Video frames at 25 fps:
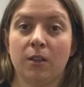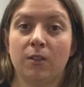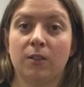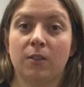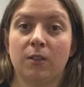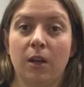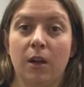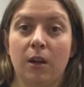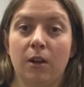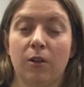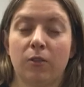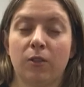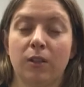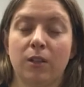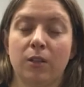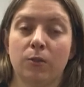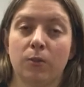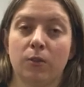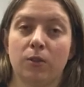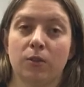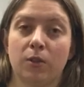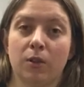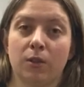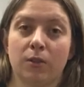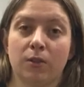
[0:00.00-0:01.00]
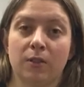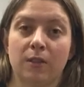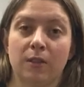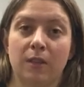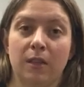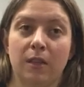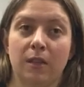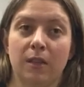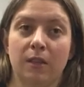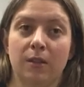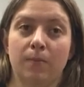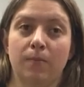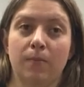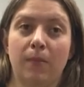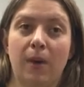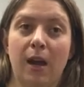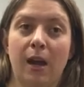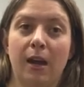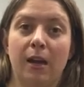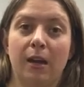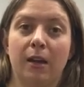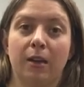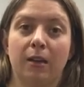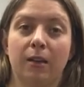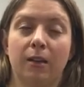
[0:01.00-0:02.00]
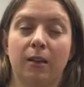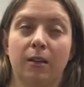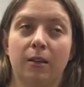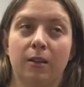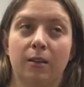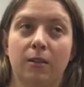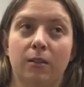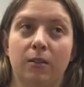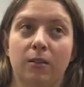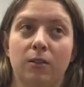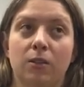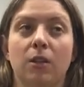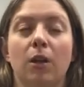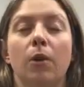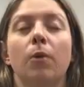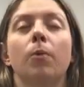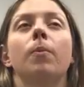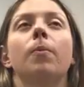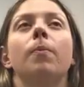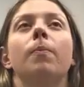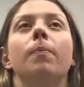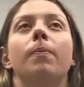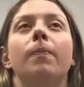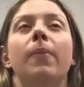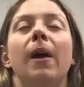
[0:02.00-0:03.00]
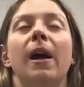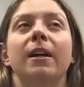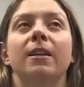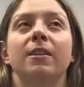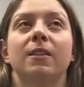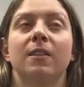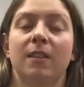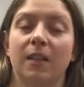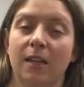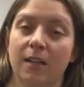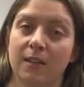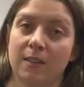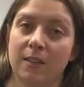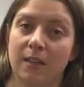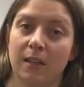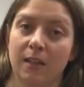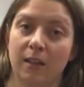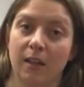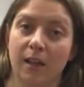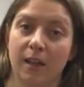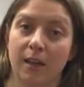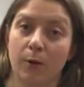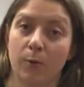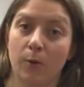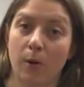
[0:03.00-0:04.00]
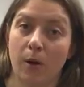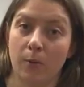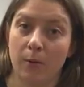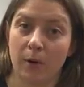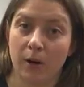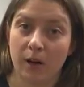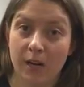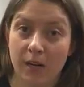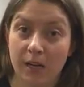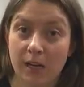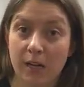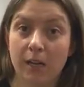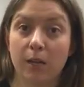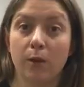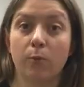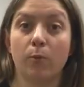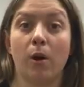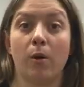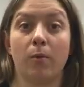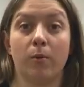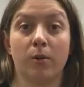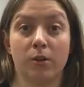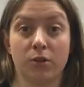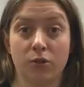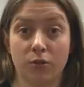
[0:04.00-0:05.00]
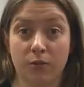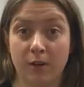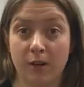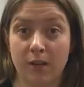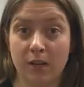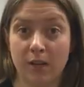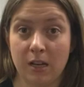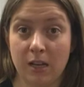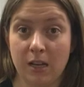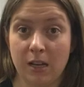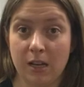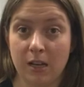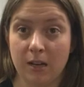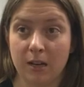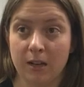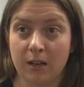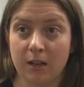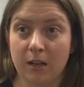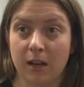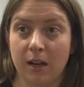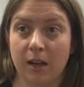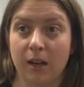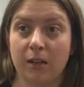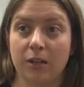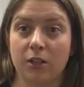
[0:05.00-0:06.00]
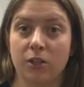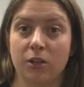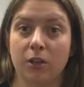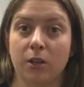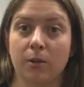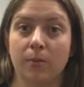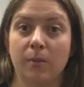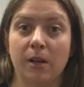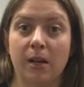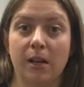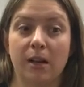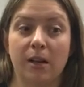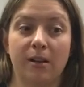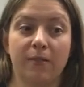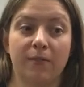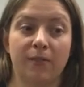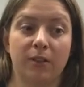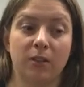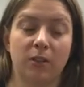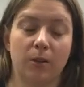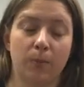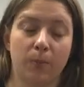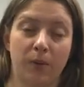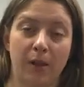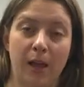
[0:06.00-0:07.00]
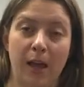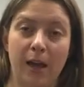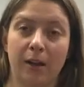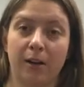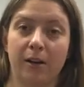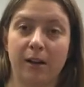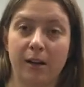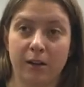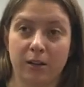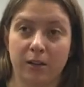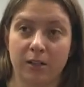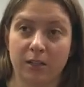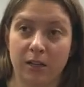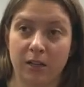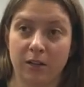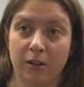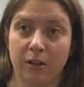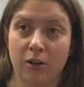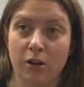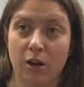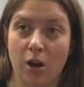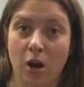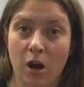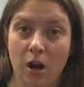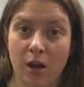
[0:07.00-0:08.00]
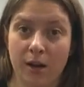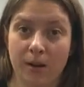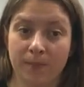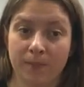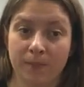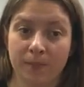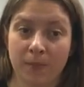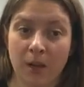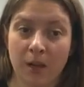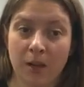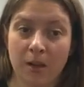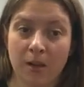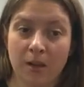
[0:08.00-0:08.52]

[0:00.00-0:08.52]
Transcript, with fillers: So this results in by so by assessing like what we're eating, what we're drinking, and determining if it's a bladder irritant or not,